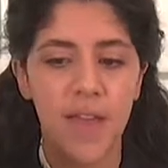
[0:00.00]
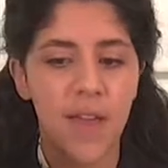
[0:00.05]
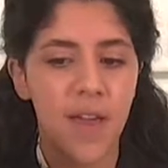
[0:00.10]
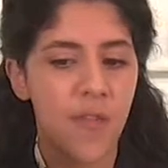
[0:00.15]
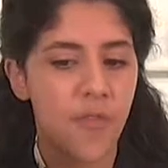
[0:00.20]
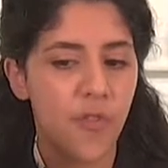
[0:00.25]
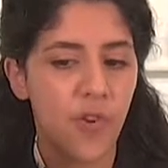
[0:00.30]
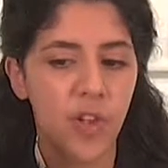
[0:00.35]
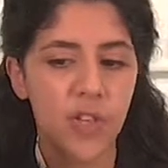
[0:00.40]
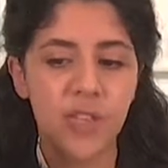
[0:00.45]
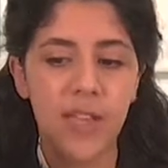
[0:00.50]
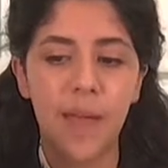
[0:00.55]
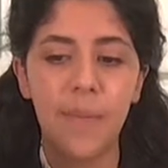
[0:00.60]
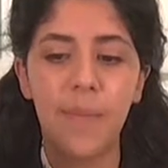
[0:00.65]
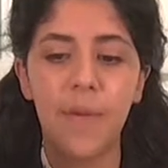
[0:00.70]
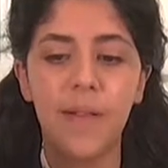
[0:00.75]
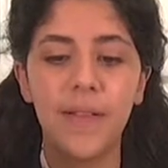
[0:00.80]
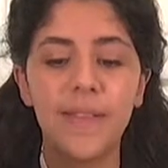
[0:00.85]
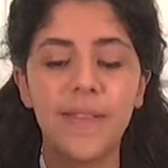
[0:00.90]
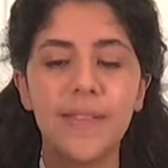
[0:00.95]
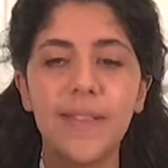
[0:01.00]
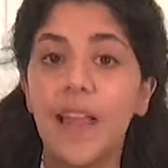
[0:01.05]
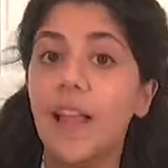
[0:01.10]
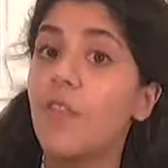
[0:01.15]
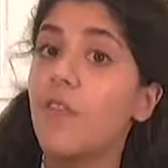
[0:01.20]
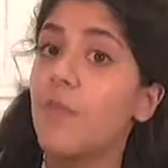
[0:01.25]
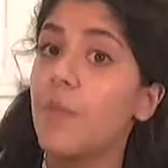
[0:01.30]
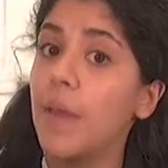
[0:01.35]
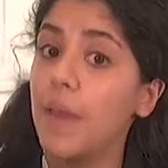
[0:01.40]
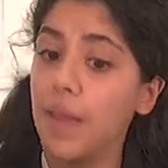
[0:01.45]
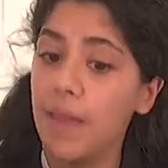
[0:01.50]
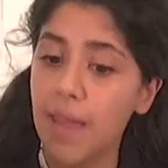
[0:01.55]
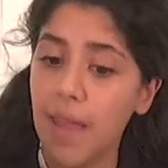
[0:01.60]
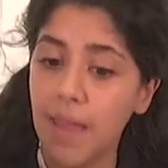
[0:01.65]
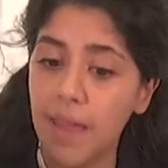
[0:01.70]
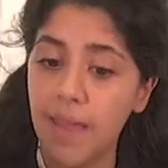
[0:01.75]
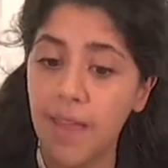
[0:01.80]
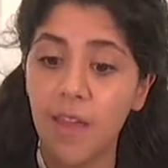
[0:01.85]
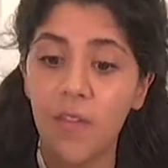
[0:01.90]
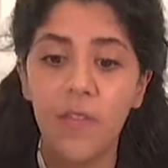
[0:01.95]
For example,
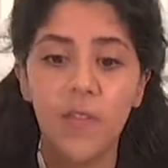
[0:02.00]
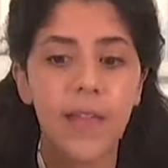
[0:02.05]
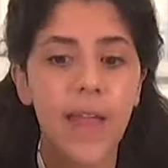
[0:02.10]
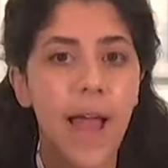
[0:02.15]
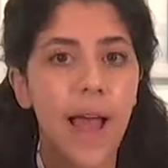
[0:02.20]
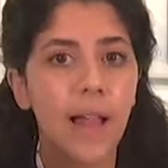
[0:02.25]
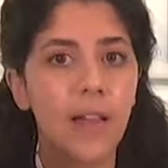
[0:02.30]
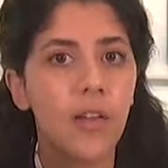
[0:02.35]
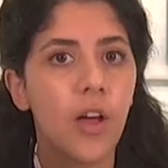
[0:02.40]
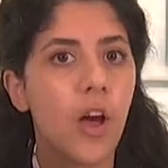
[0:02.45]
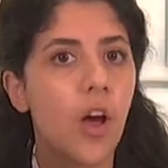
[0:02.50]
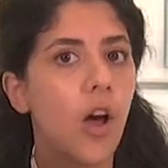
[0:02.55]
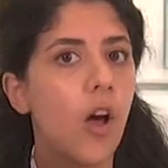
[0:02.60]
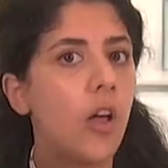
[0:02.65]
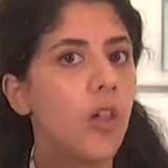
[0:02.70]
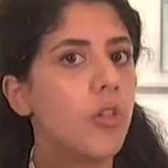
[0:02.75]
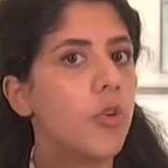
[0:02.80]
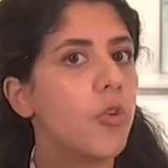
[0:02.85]
self-medicating with alcohol